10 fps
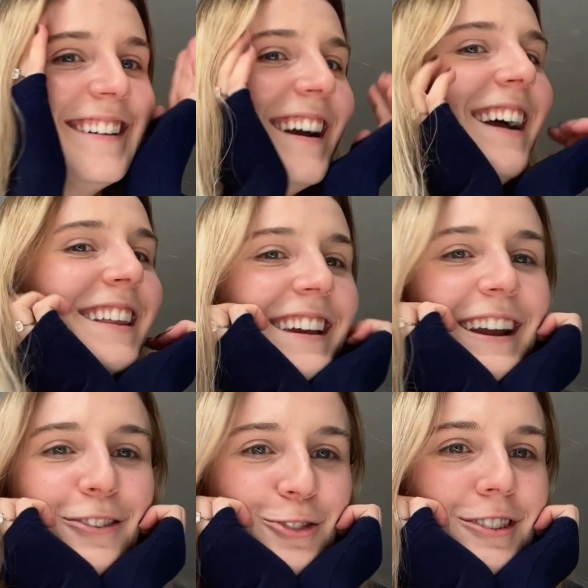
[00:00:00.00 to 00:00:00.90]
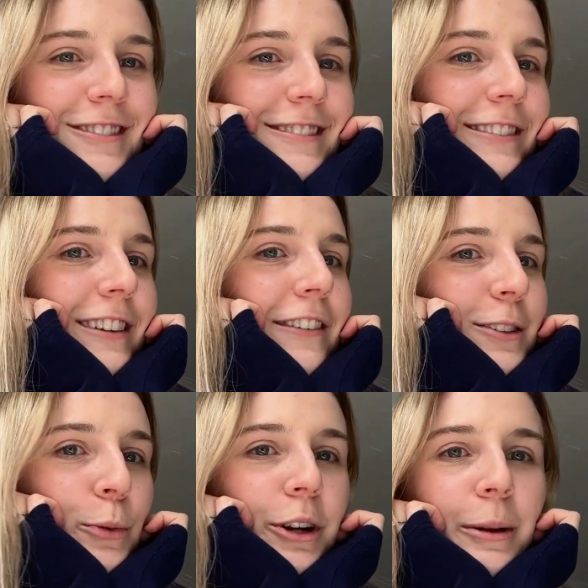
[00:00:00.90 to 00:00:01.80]
I like how she doesn't even have to
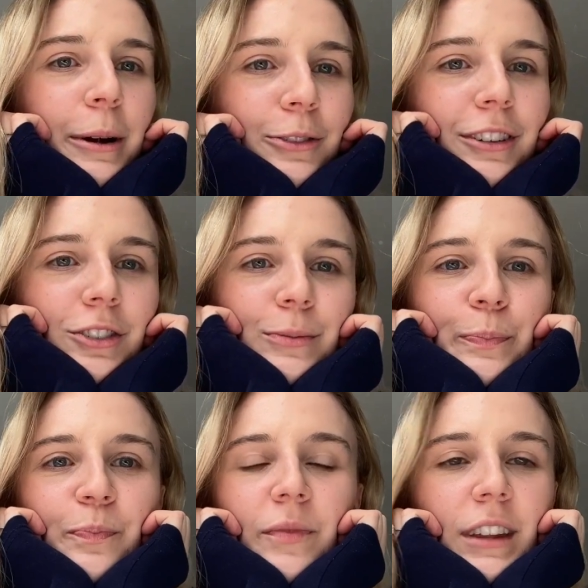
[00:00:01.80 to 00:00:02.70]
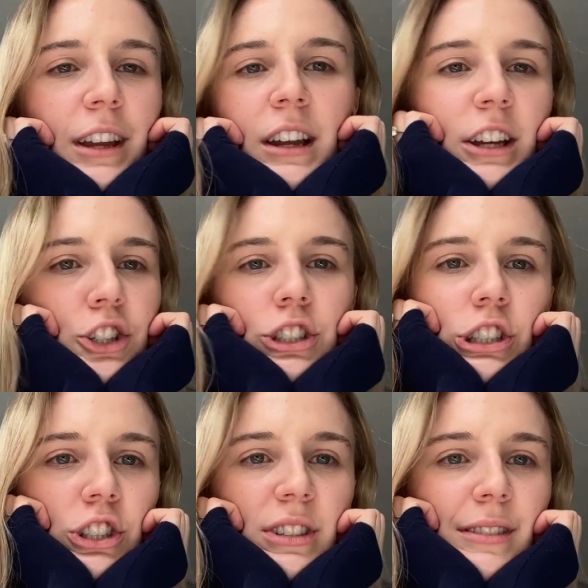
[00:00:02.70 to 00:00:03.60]
worry about this.
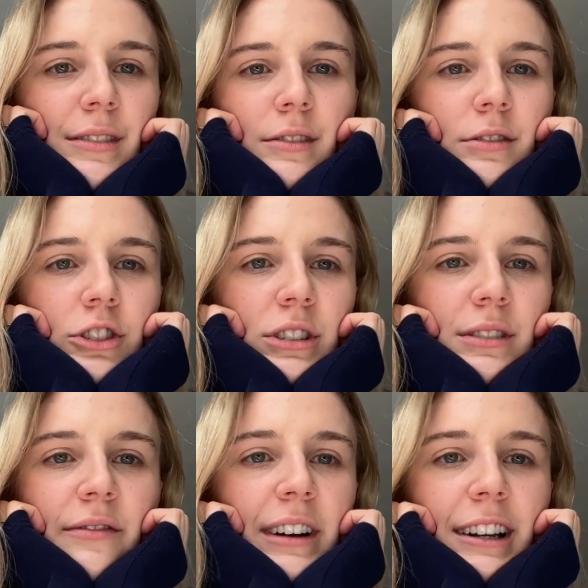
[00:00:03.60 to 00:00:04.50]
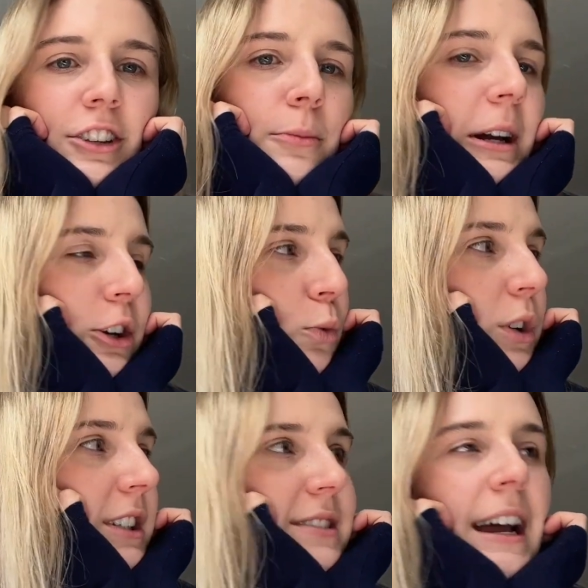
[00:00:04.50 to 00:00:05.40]
she's fine no matter
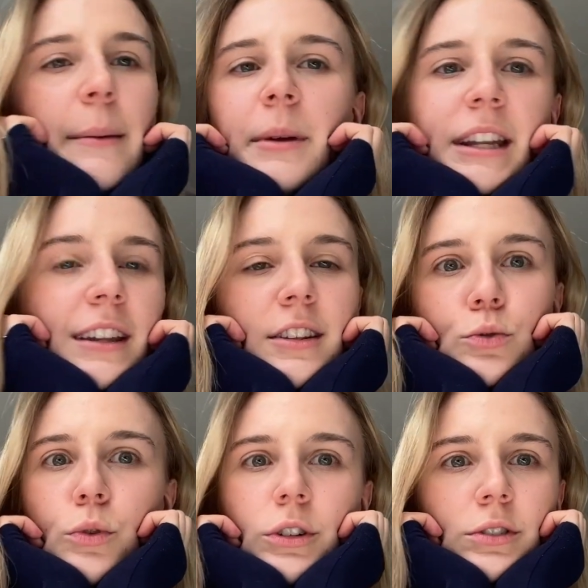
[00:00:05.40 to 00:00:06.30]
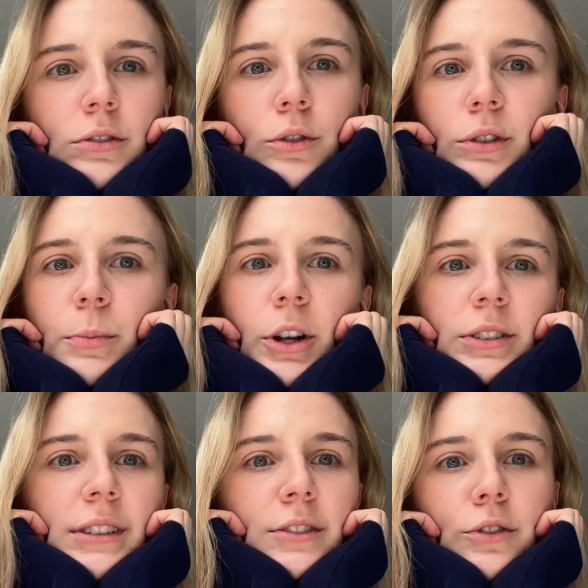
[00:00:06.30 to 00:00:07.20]
what is happening in this world or in
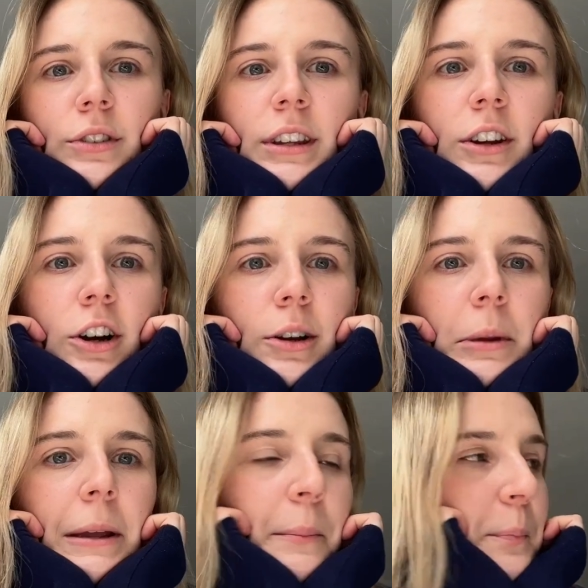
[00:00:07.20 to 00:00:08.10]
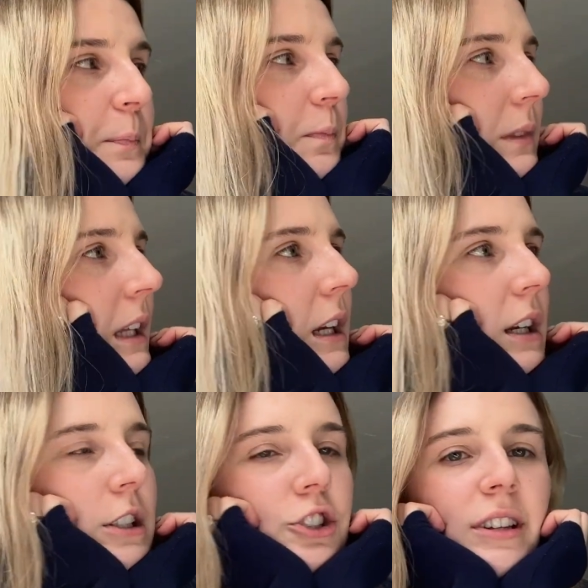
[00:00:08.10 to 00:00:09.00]
politics or in the economy.
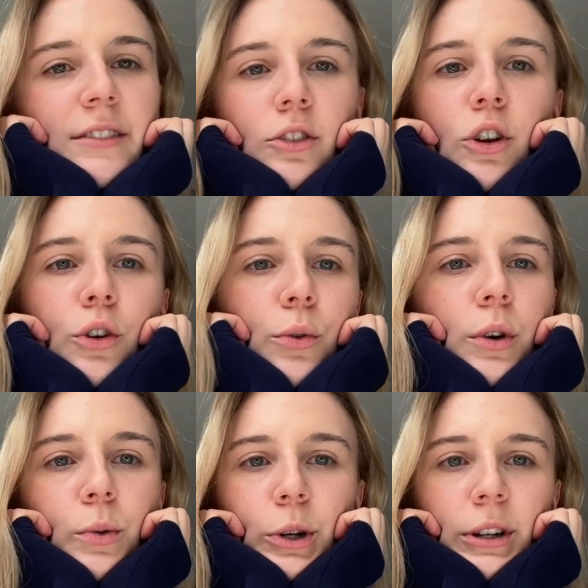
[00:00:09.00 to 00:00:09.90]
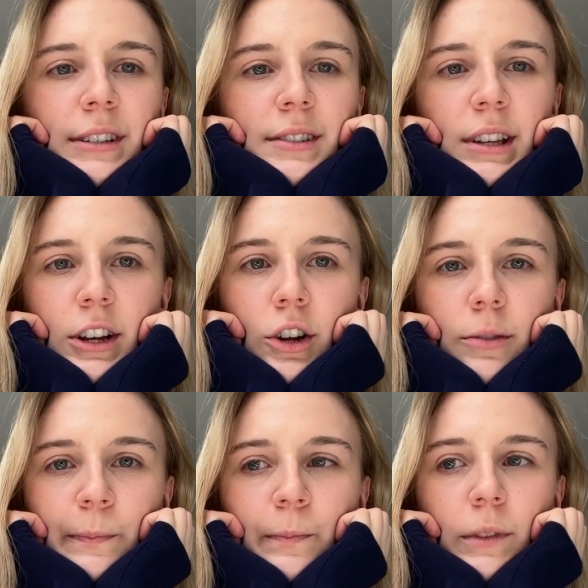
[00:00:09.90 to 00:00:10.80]
She has no worries at all.
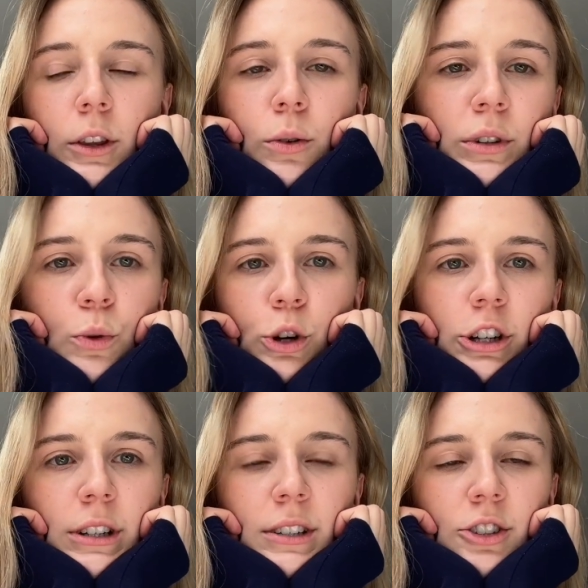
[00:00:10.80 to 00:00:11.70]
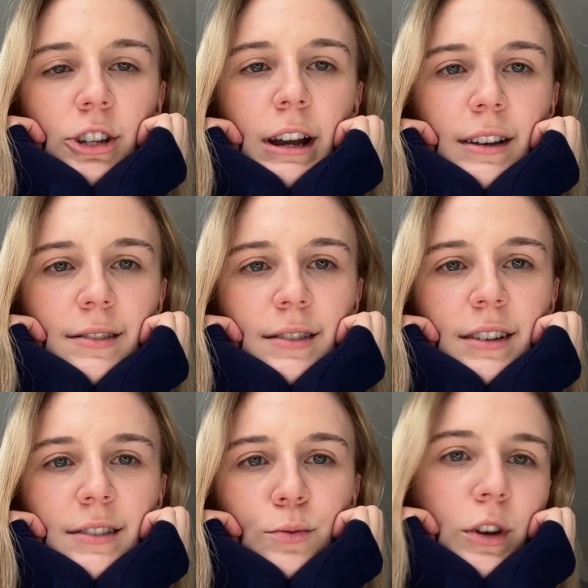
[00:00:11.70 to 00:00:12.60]
The only worry she has
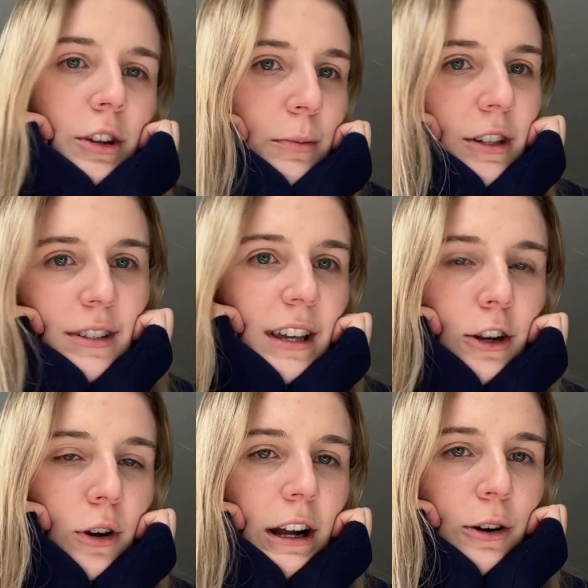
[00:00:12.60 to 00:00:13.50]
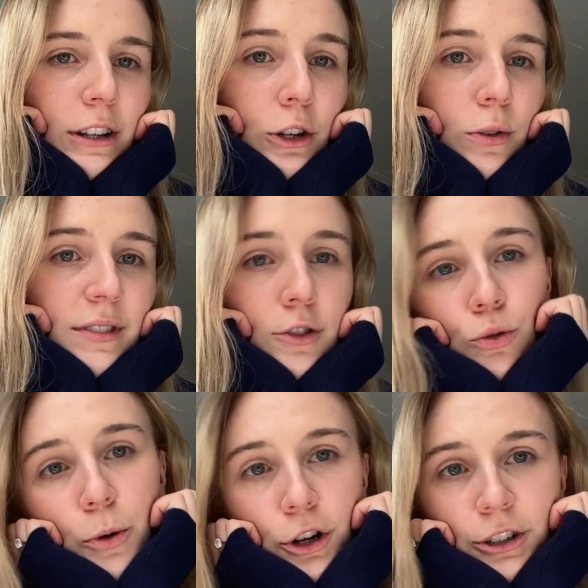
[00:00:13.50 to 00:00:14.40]
is whether I'm going to take her out and go to Central
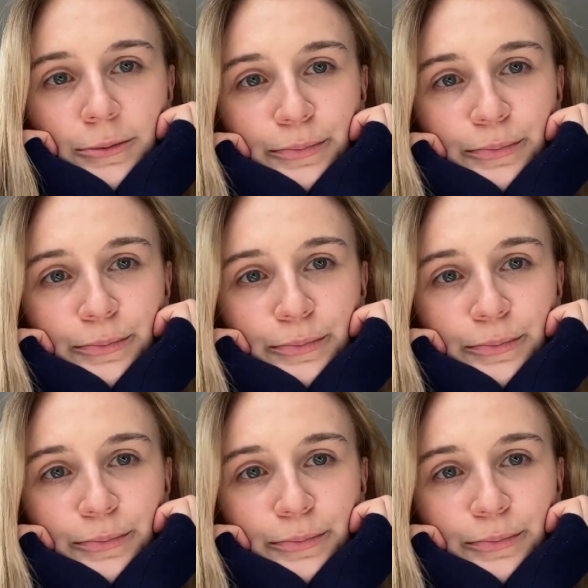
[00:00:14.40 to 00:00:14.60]
Park.